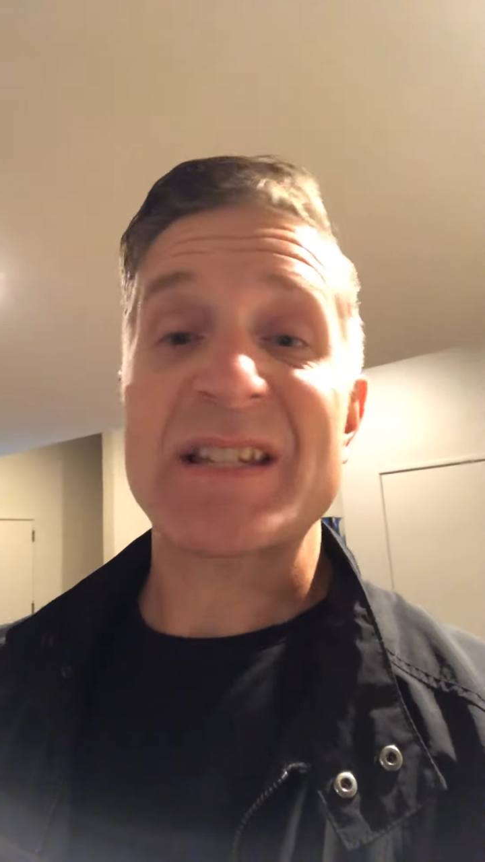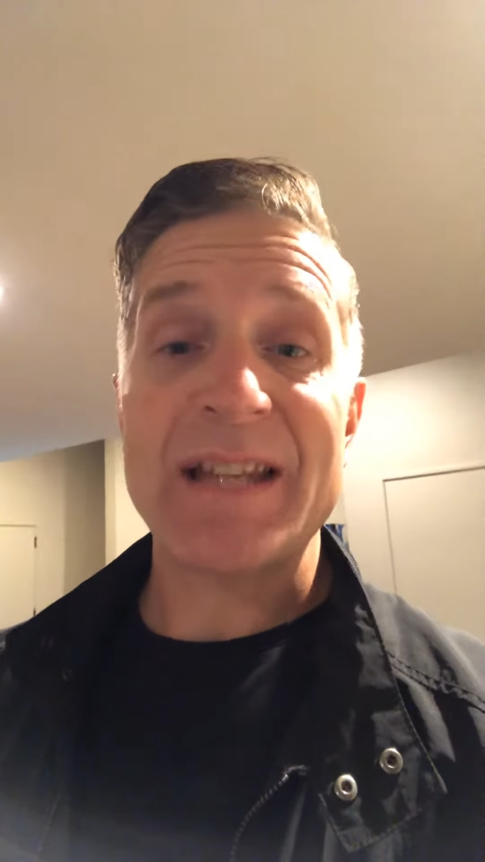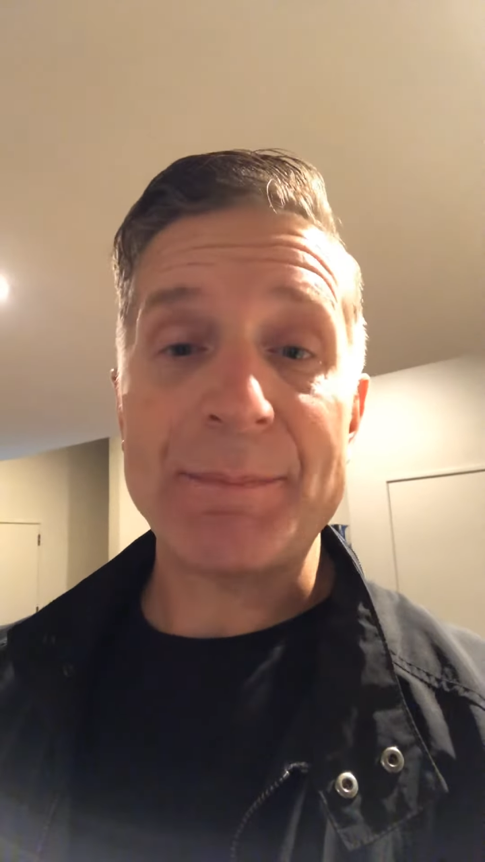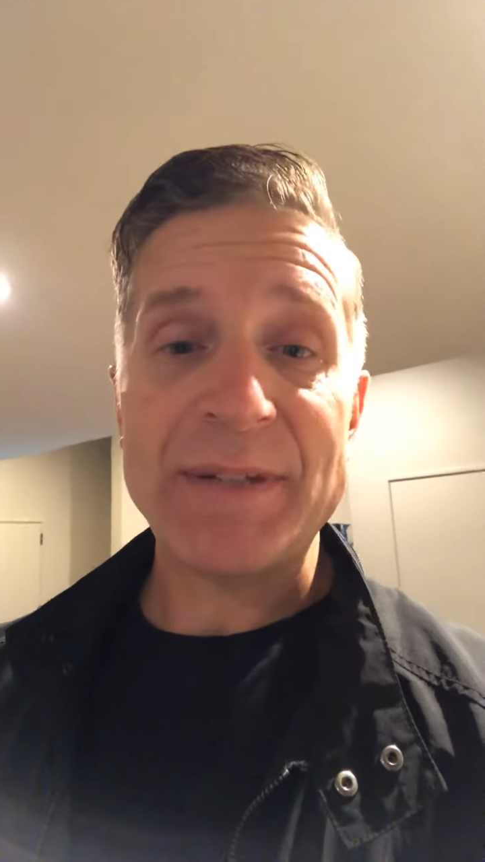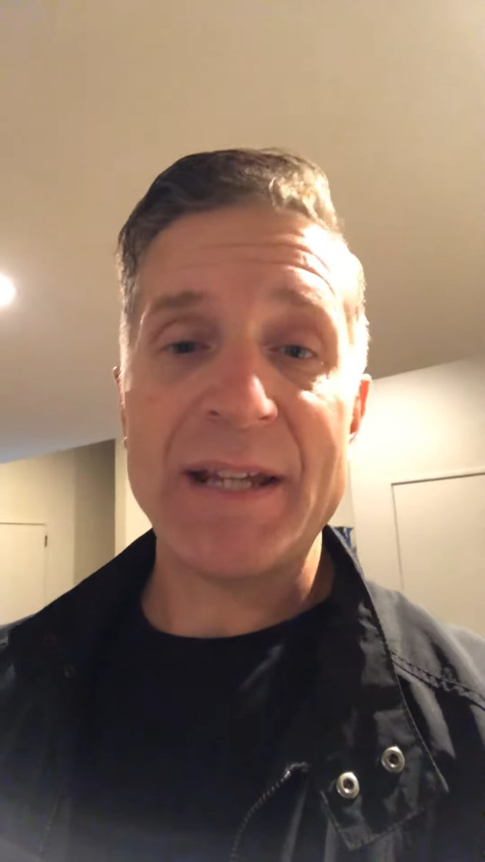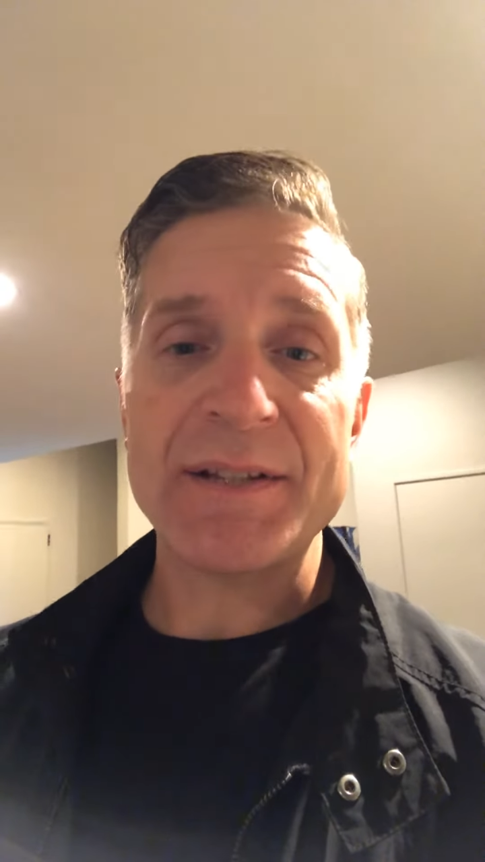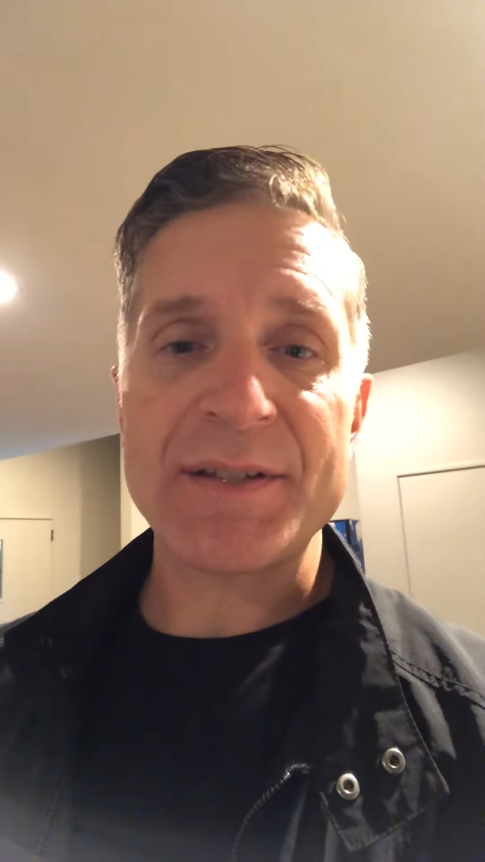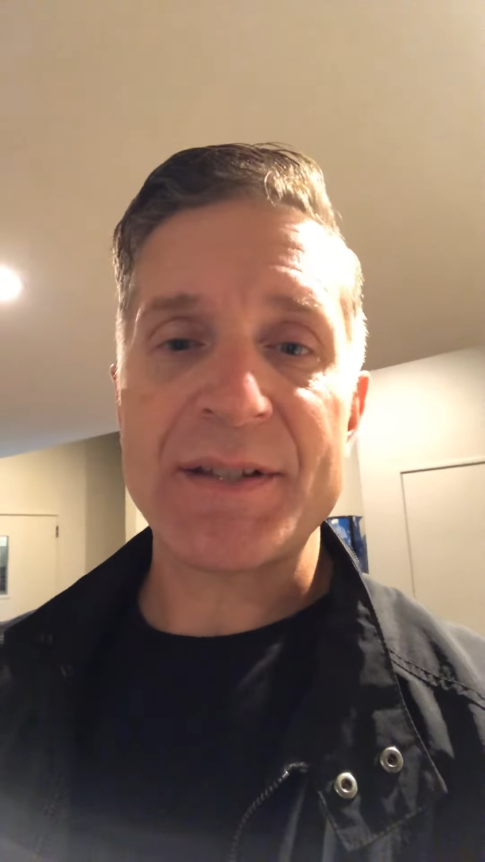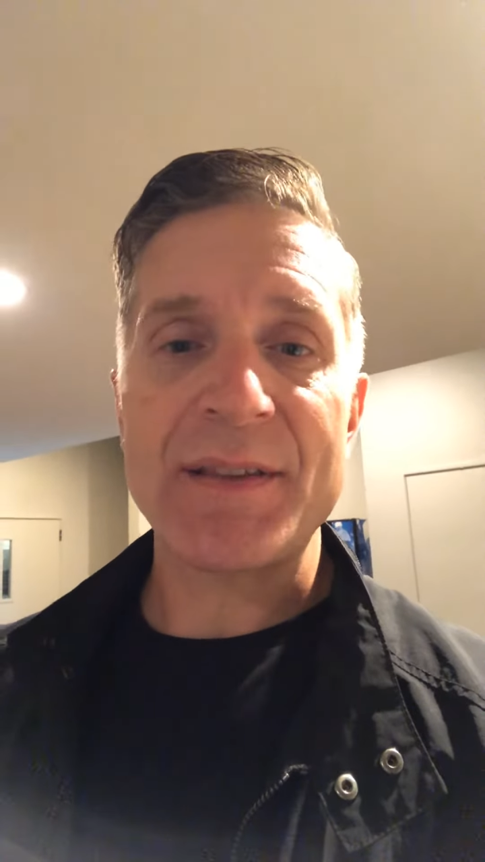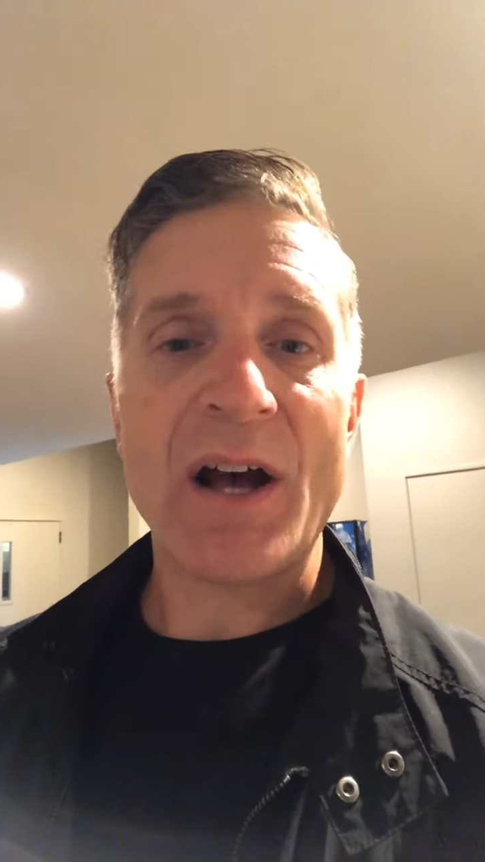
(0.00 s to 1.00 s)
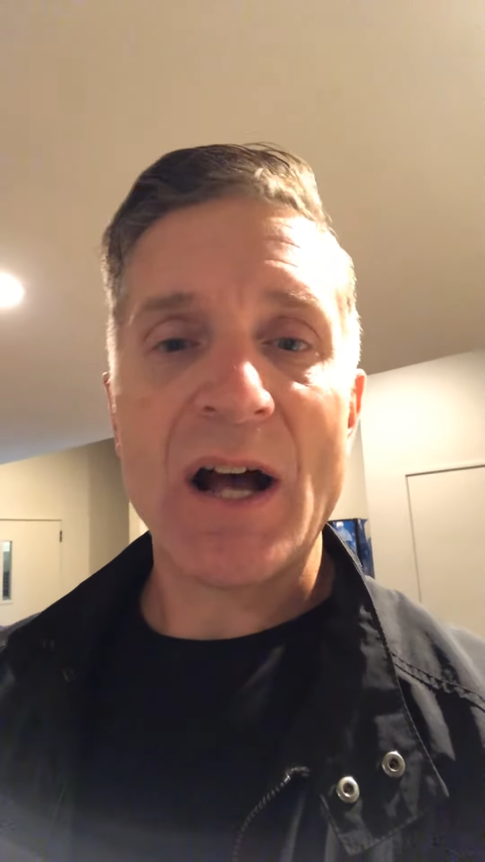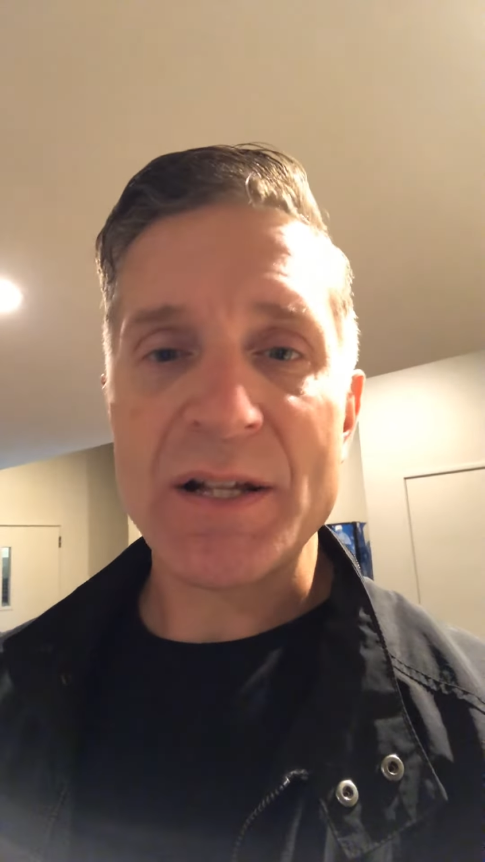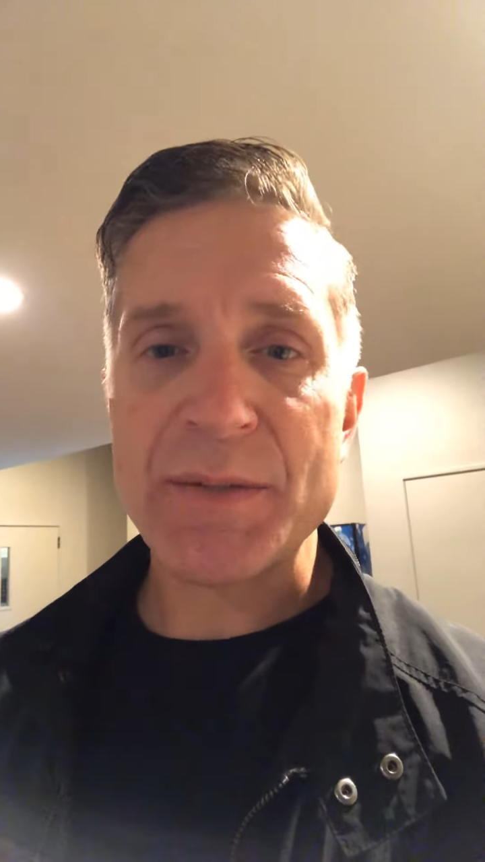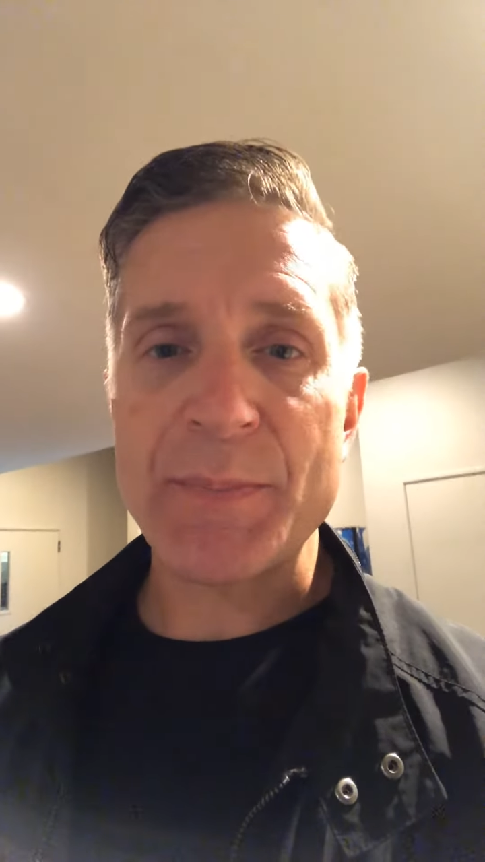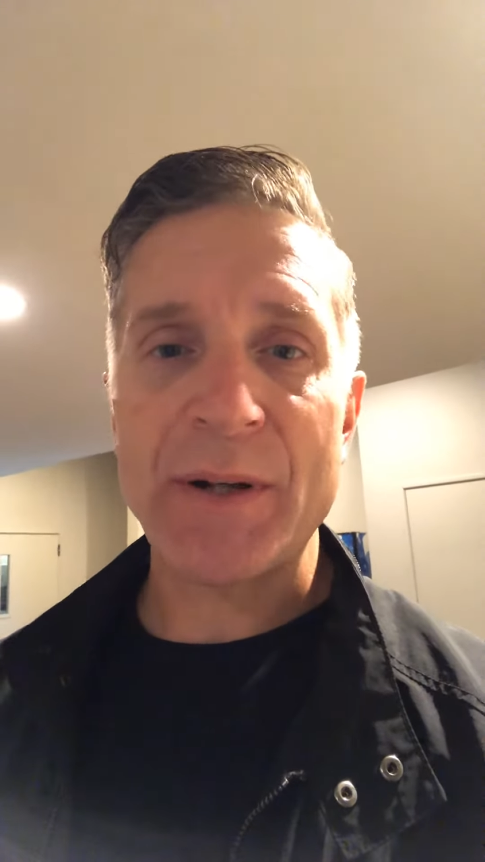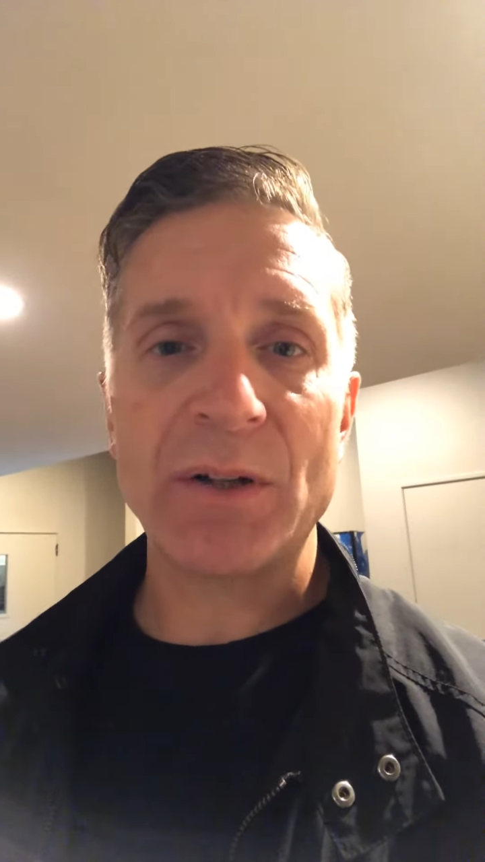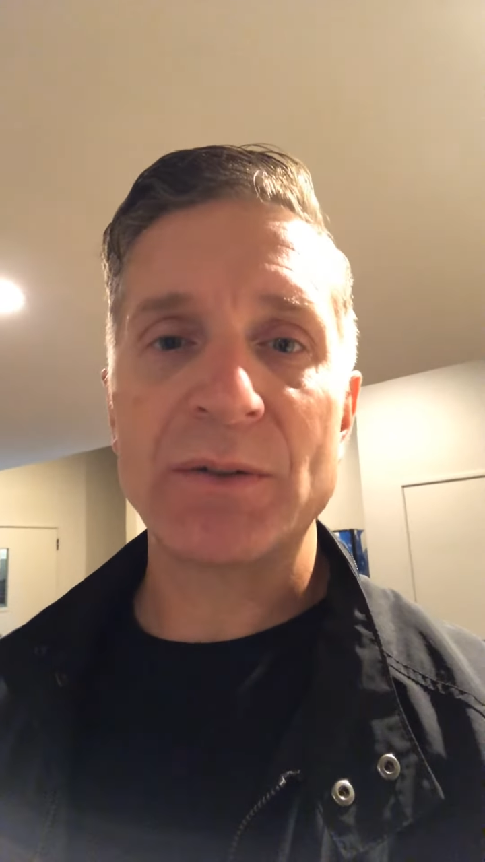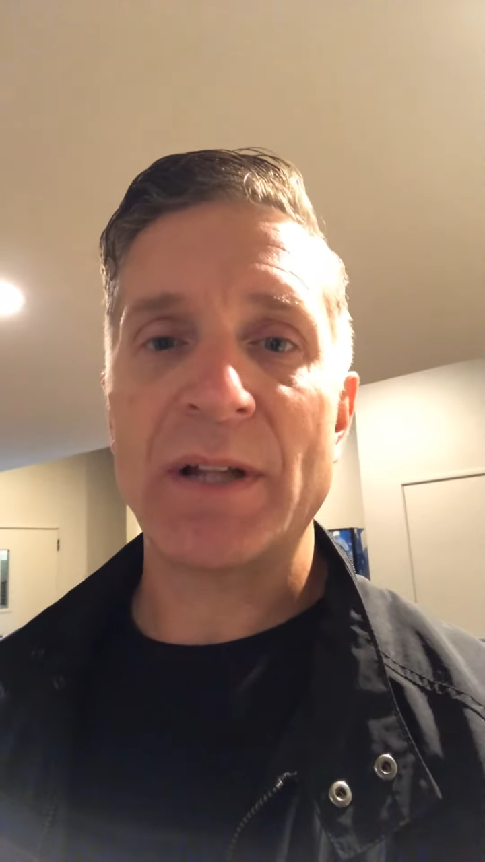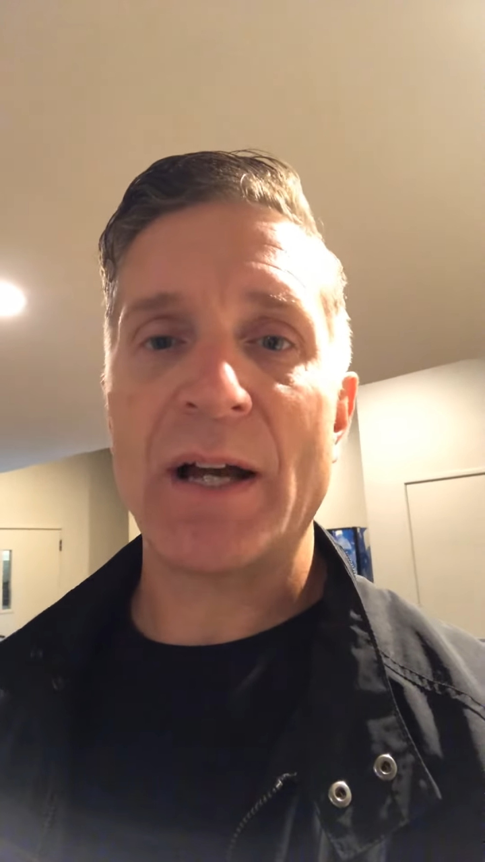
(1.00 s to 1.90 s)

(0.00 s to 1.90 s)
stepkids is in the hospital